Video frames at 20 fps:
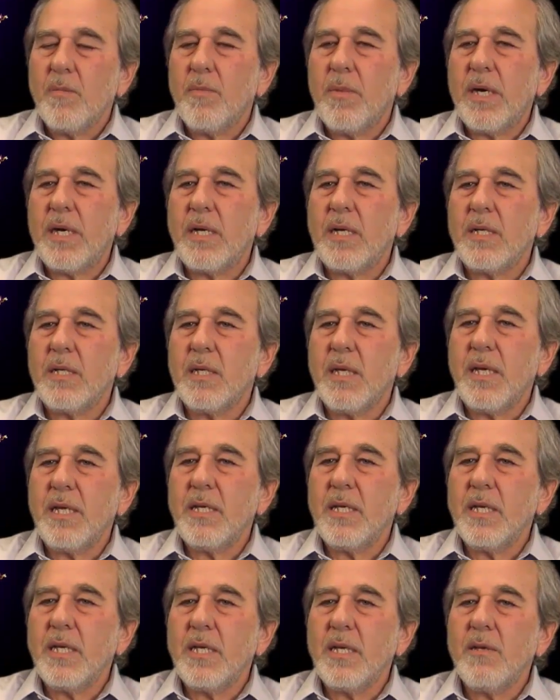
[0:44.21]
by
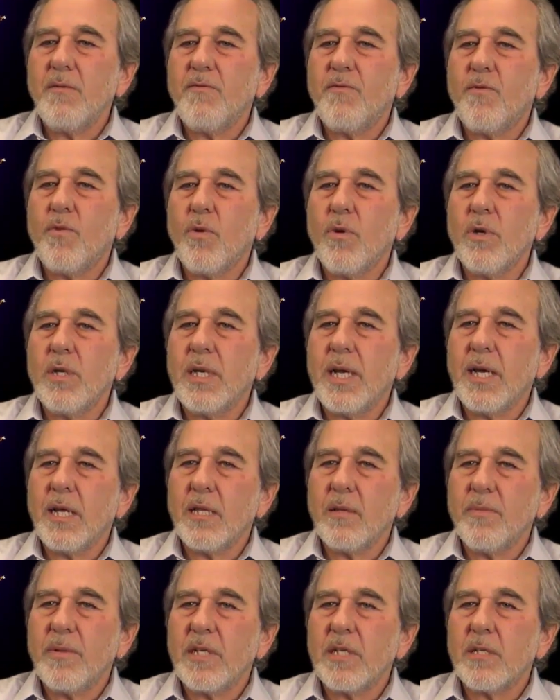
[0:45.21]
taking foreign
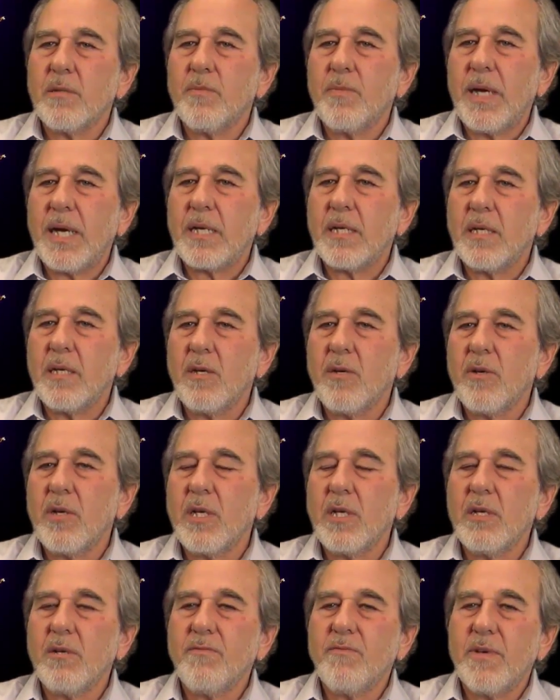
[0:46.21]
elements,
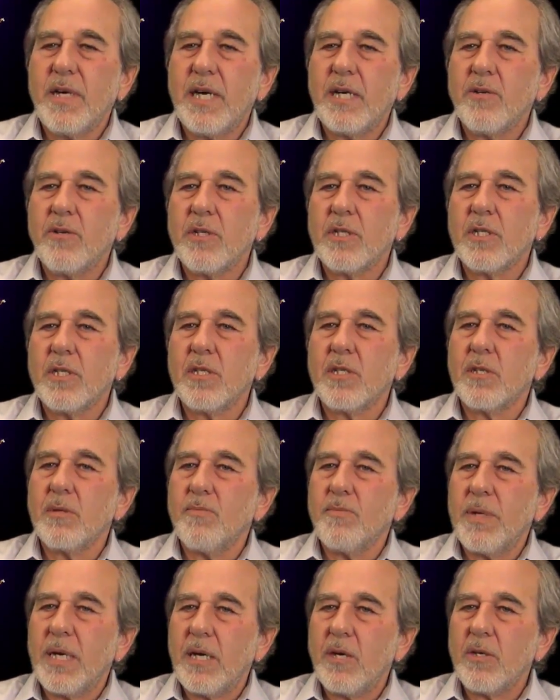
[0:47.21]
bacteria, viruses,
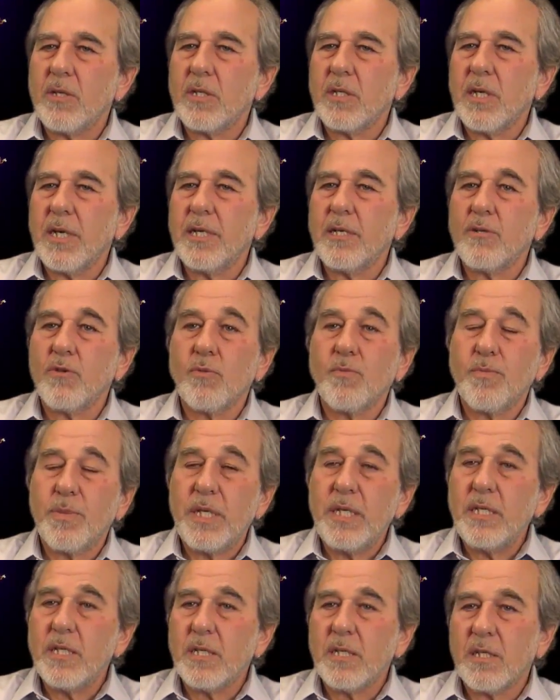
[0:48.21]
and parasites, or
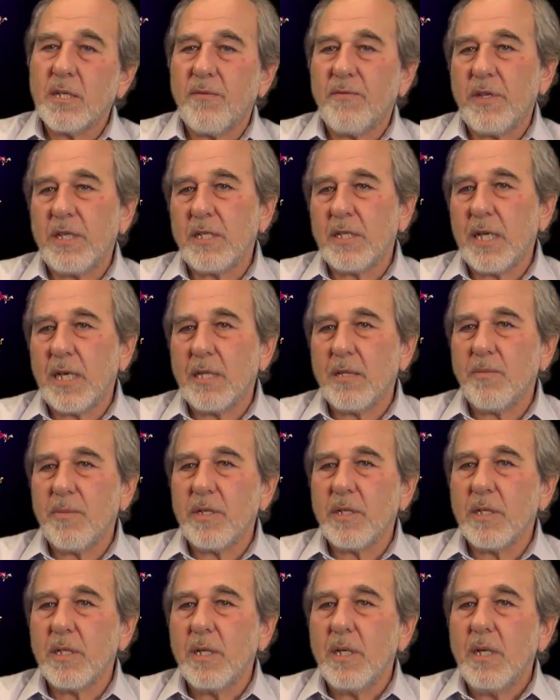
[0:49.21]
pieces of these
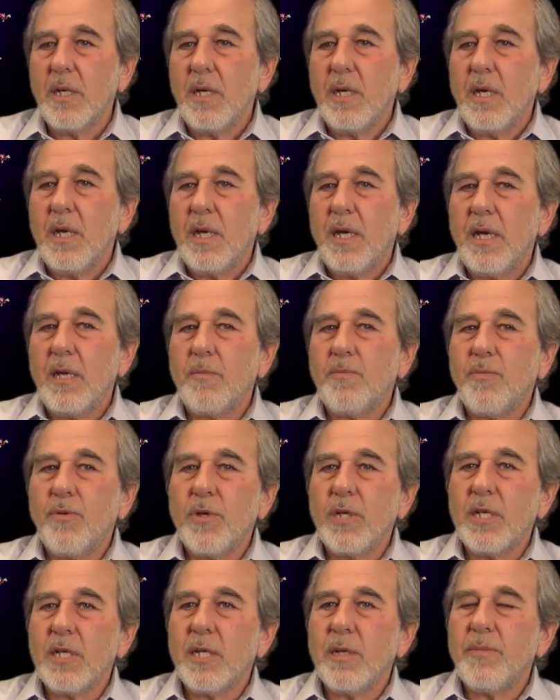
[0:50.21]
elements, and
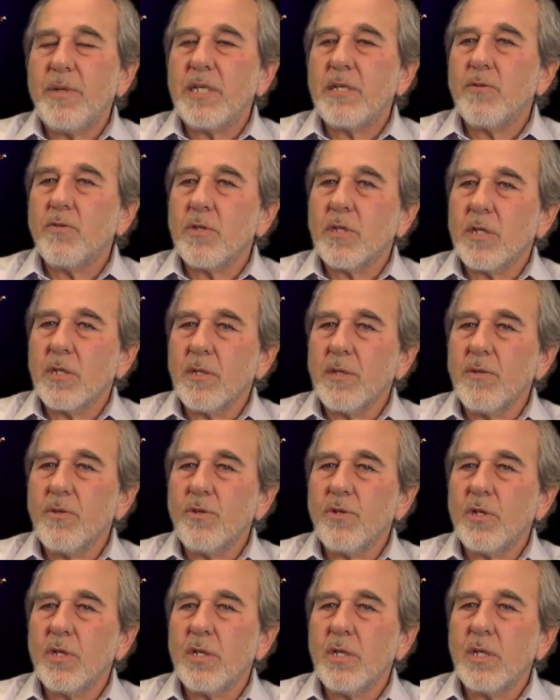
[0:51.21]
putting them into a
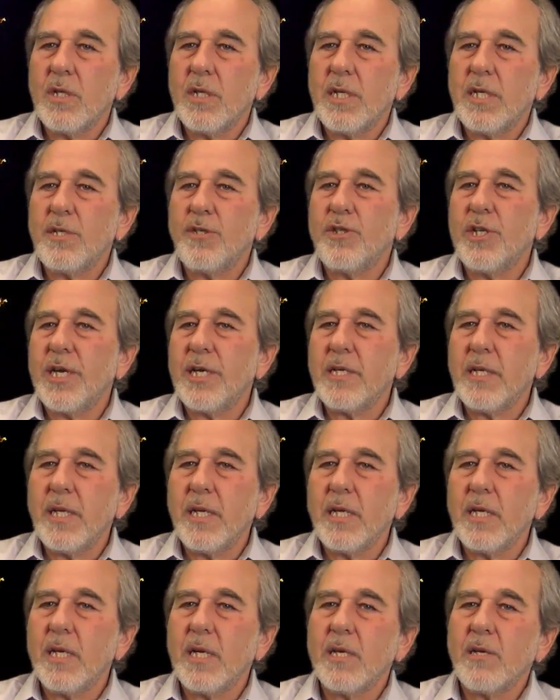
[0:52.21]
solution,
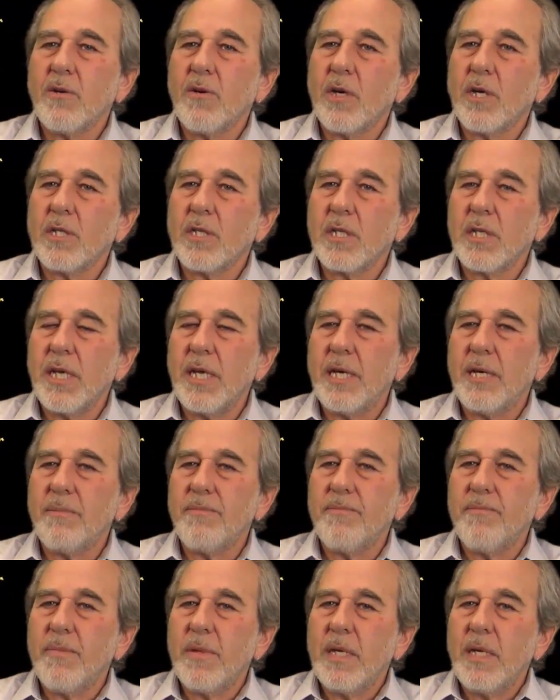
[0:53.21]
injecting it under our
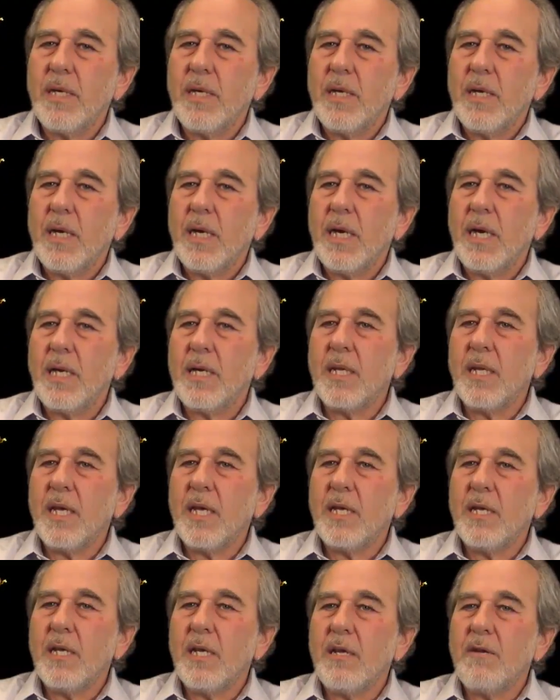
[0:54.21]
skin, and
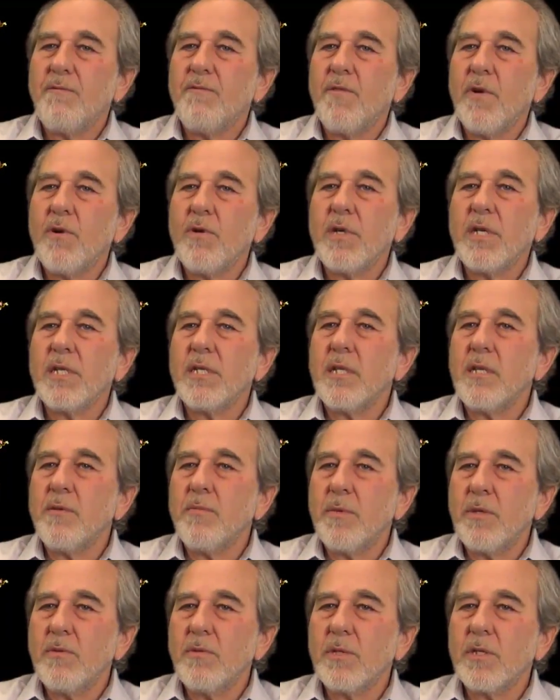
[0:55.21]
then invoking the
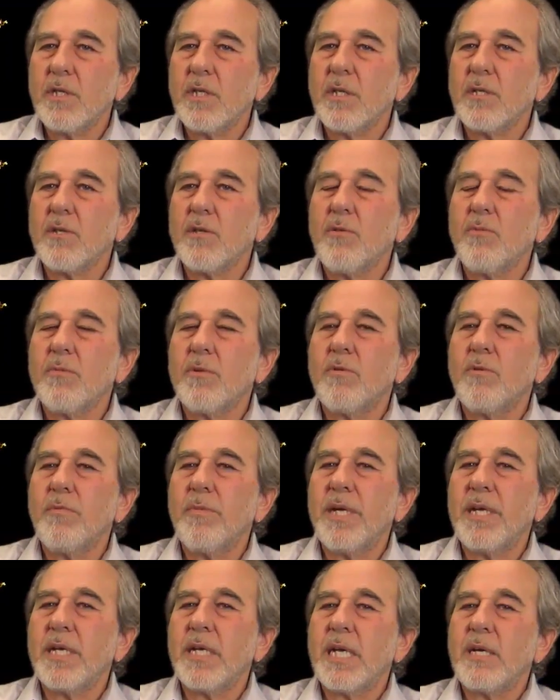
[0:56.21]
immune system to
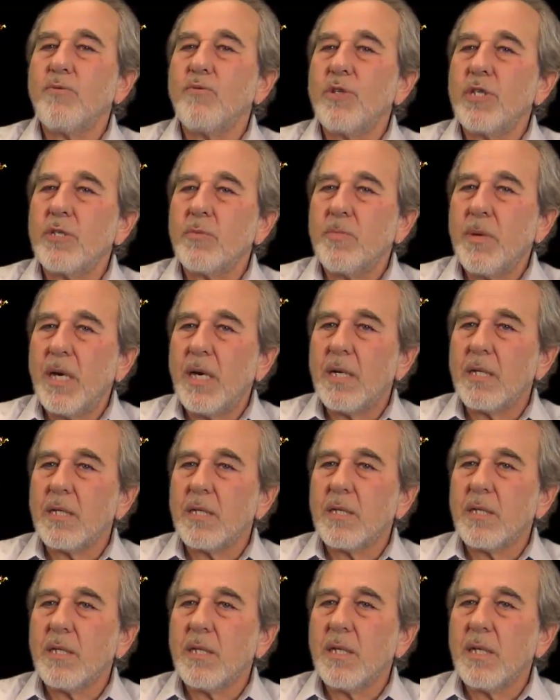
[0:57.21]
make a
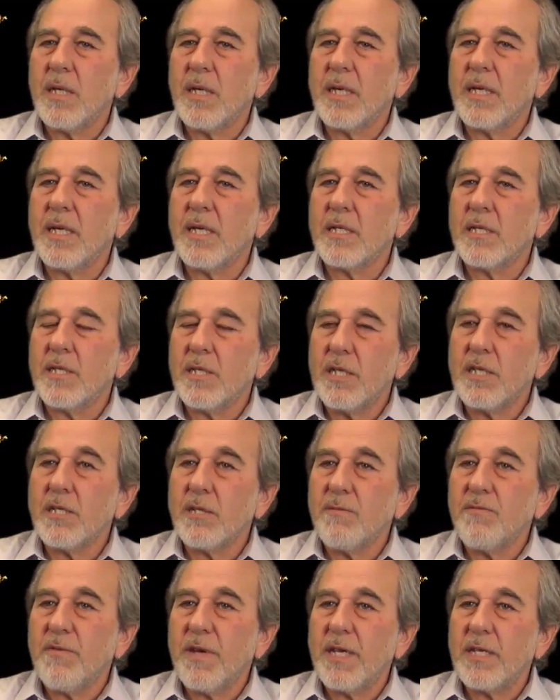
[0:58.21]
response against these
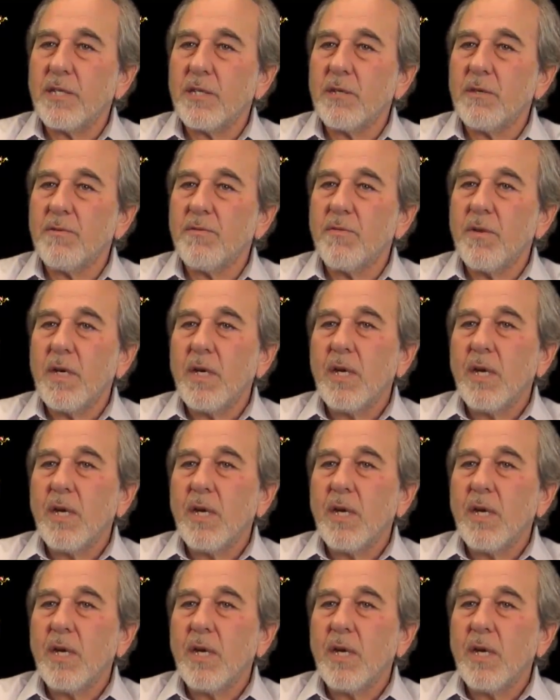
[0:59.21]
invasive